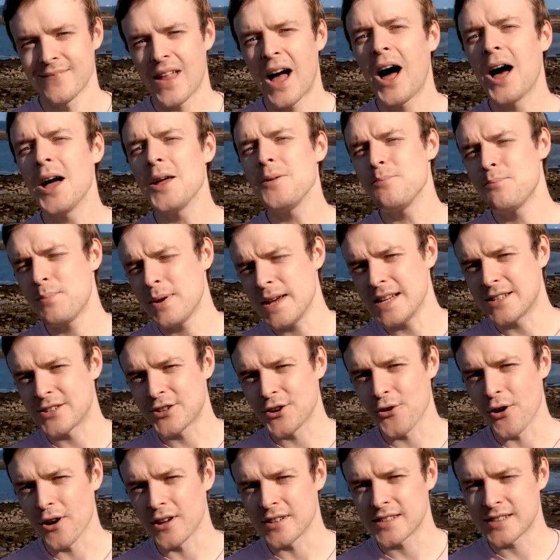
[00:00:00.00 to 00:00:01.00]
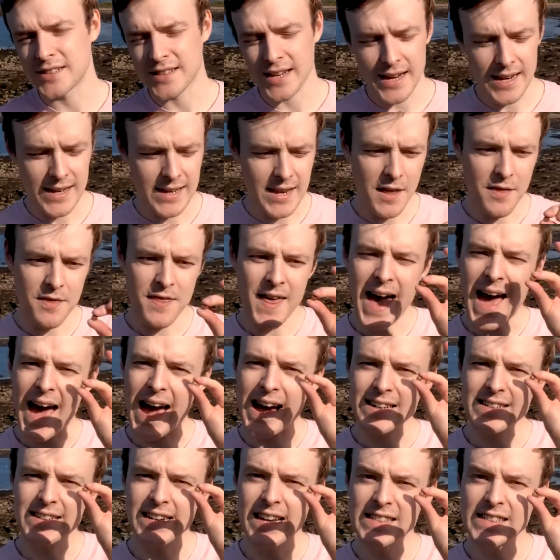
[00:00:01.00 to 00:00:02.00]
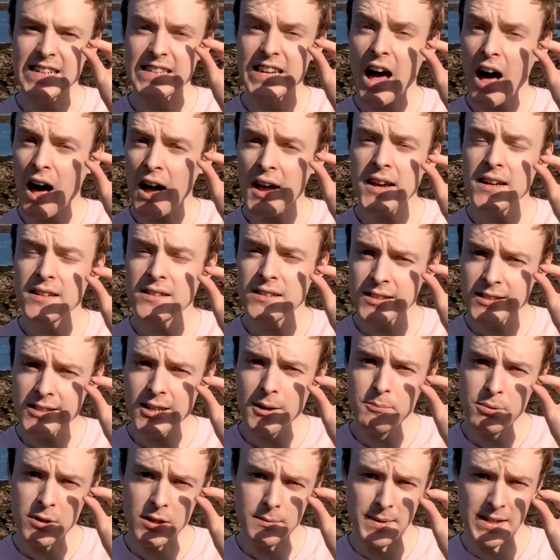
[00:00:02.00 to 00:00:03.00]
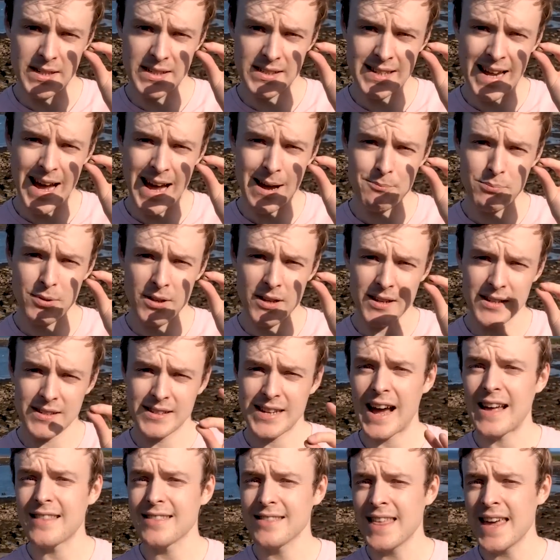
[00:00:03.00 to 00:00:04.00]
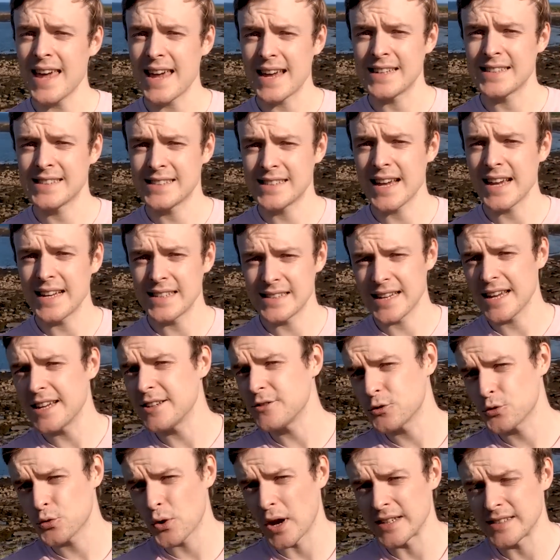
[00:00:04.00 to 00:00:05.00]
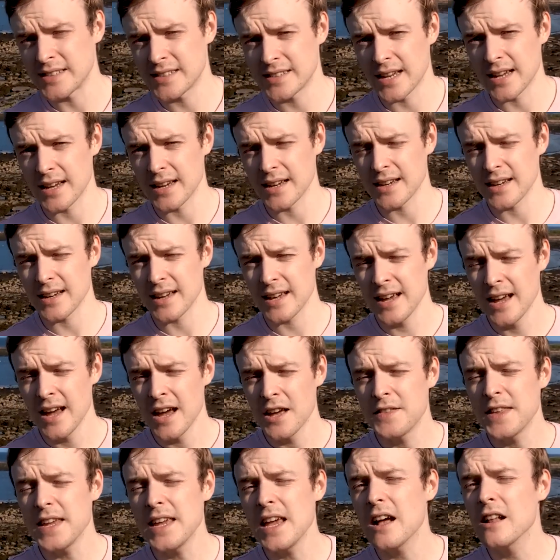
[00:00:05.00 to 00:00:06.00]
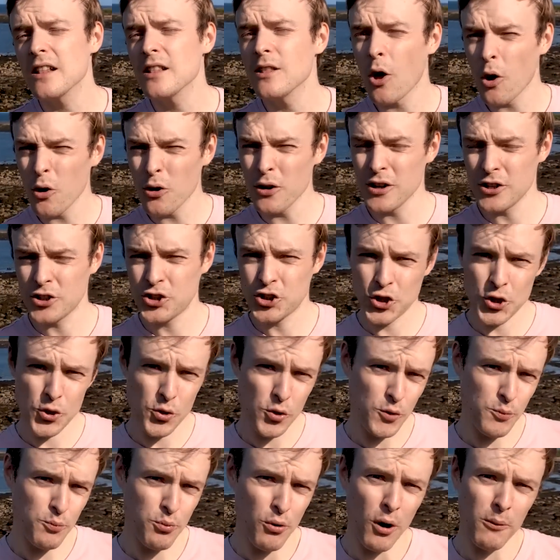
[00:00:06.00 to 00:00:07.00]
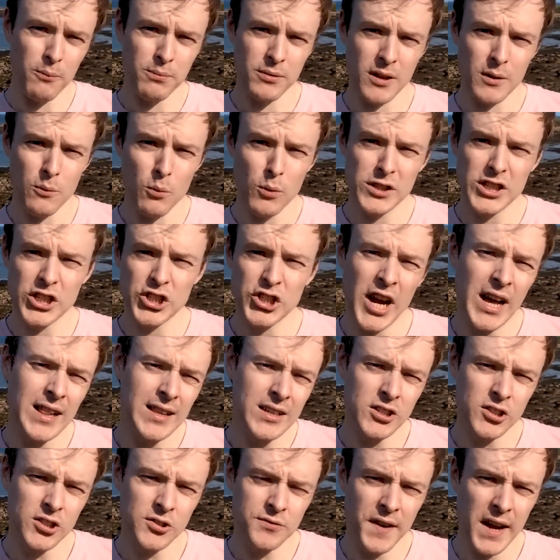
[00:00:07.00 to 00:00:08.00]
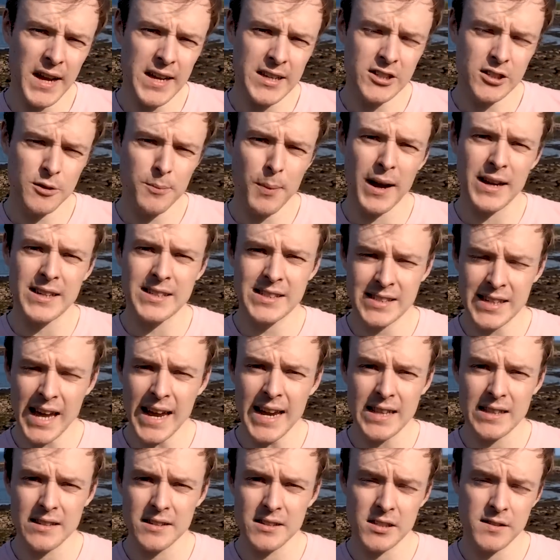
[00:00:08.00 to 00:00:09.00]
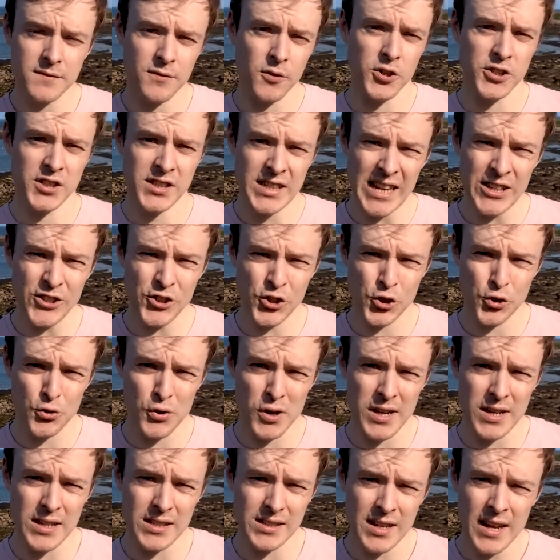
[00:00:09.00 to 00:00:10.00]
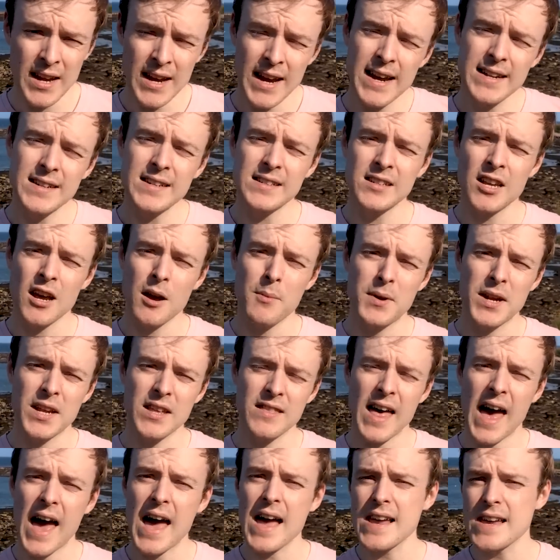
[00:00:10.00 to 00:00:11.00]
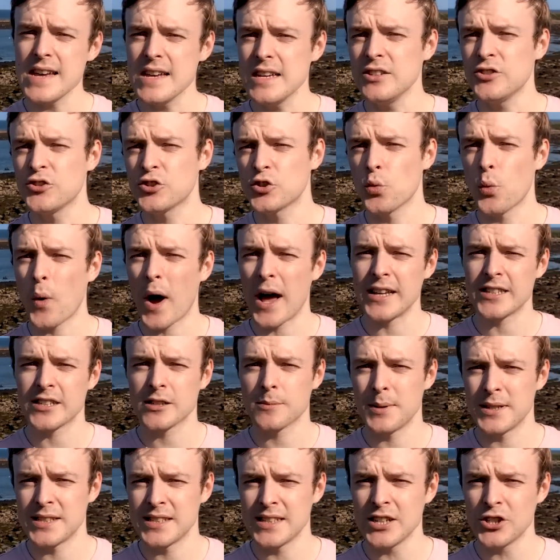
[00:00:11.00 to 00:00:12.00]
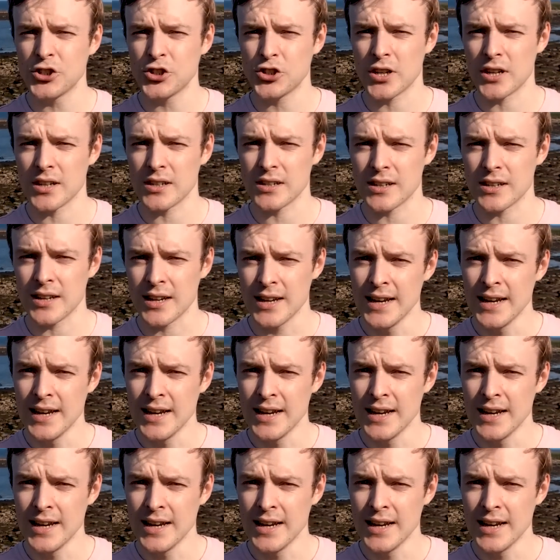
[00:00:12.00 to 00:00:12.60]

I'm Peter Austin, that is an iron supplement tablet, and this is interesting. The longitude problem was a challenge faced by sailors for centuries in determining their east-west position.